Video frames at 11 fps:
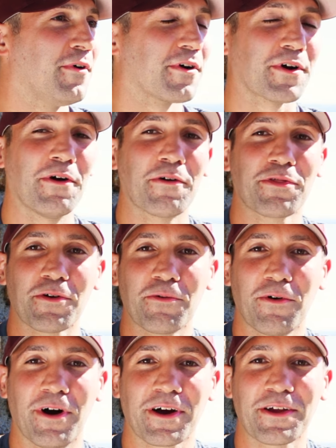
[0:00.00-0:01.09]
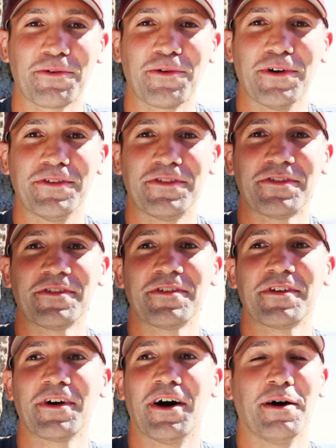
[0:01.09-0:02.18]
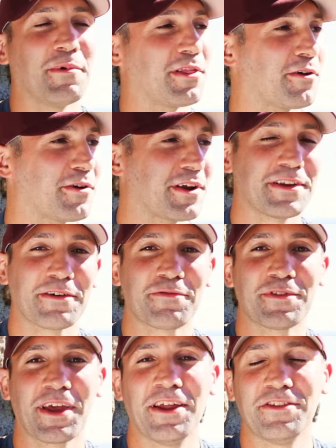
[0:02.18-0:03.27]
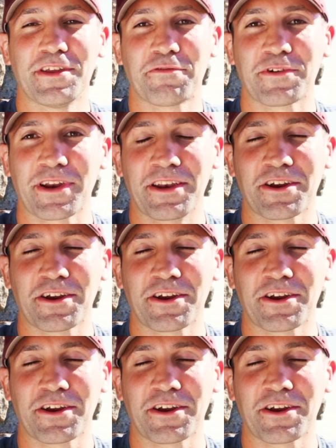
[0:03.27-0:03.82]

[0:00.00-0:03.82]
or going through a walk in the woods um, and learning diff different